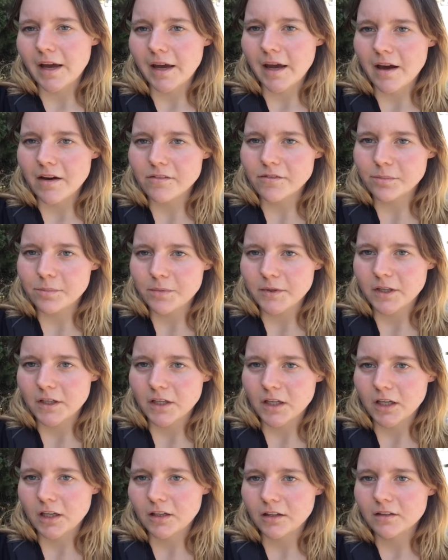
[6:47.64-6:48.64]
I have
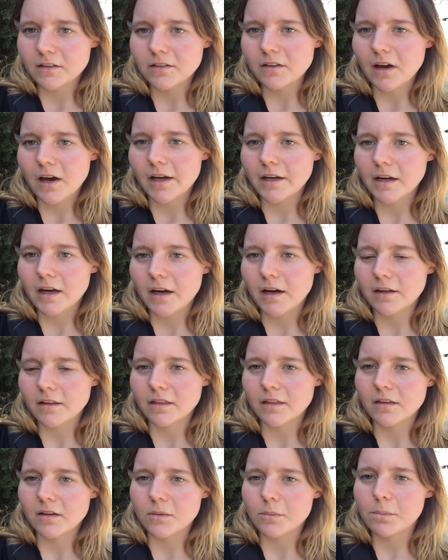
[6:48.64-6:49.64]
been in
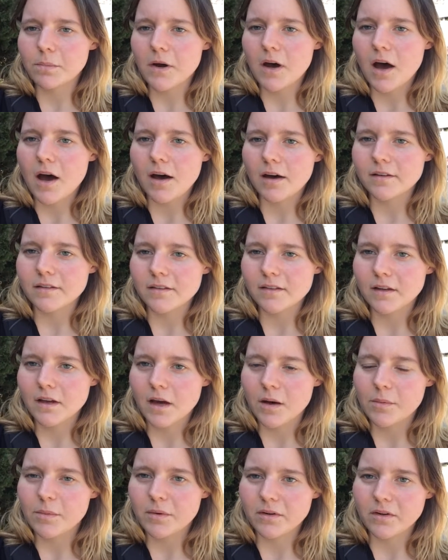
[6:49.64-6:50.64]
Tainan the past
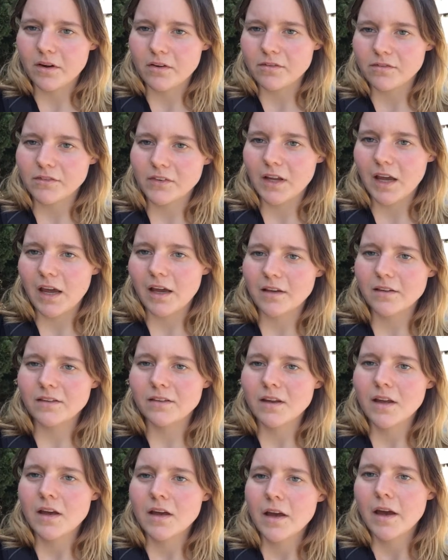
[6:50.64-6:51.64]
couple of days,
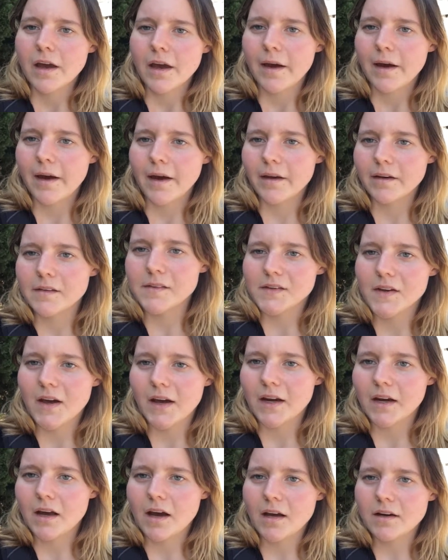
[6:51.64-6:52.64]
and
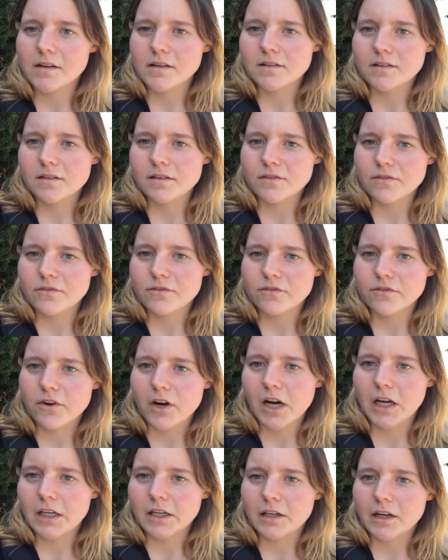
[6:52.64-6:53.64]
Tainan is a
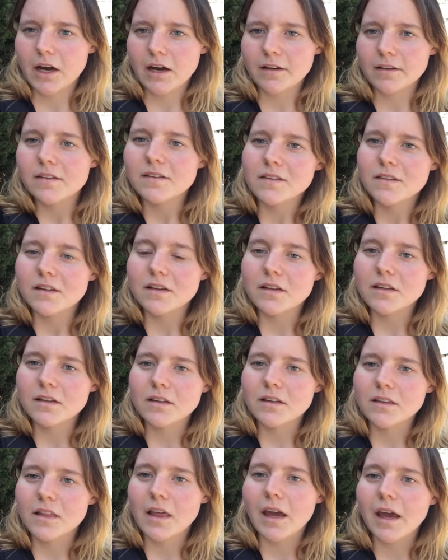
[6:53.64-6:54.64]
really nice
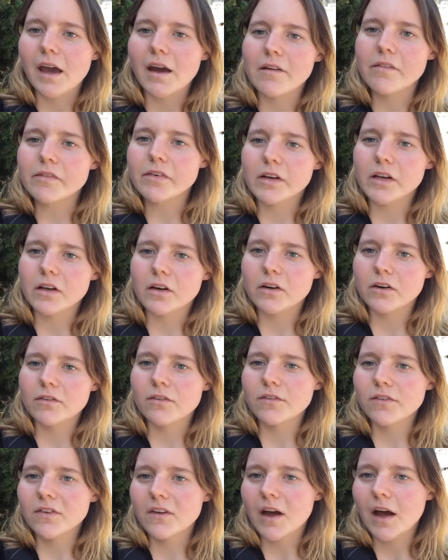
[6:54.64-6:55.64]
city. They have a lot
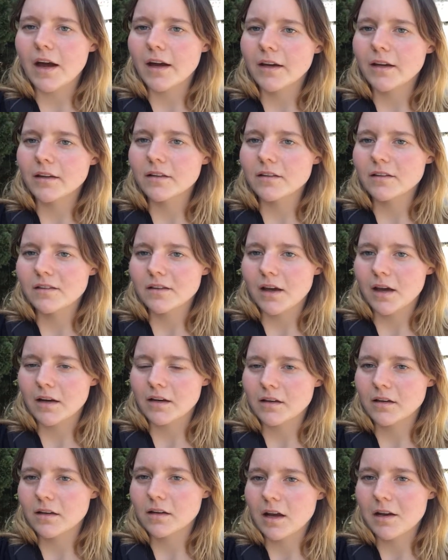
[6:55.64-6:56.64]
of sites
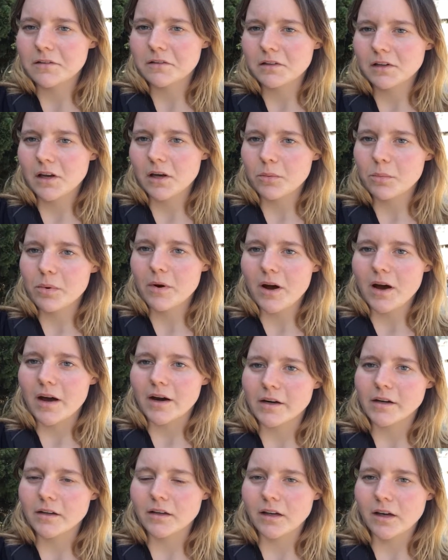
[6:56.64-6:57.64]
and a national
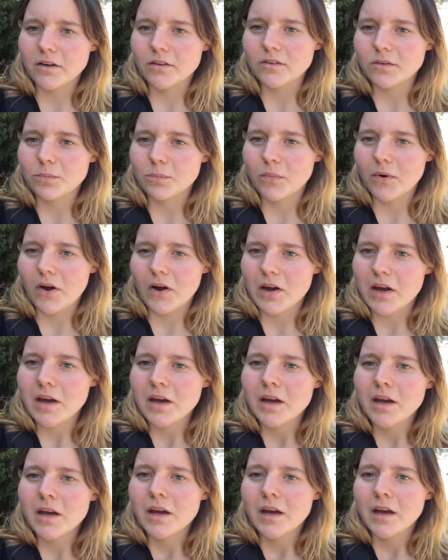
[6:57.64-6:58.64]
park close by,
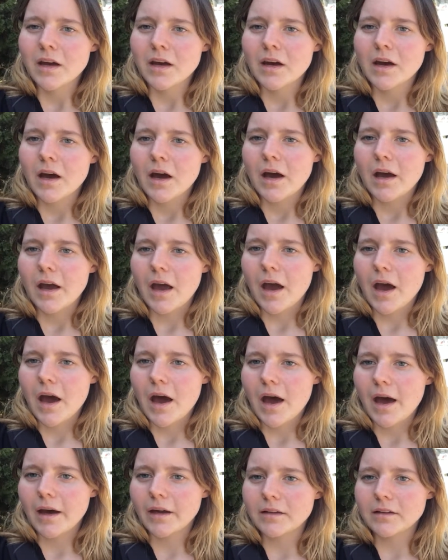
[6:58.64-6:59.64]

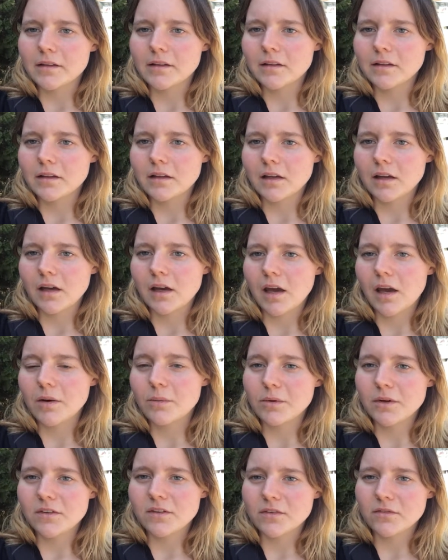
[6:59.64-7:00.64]
and
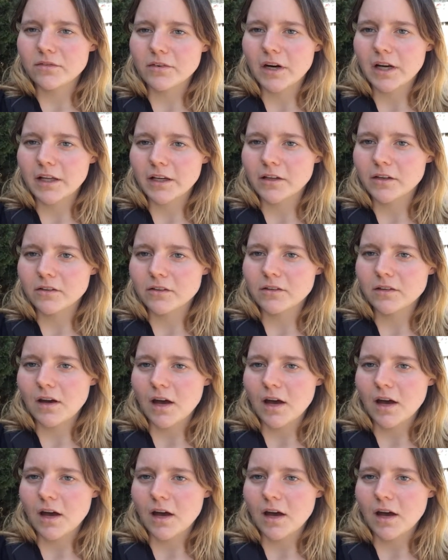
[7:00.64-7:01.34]
it was a really good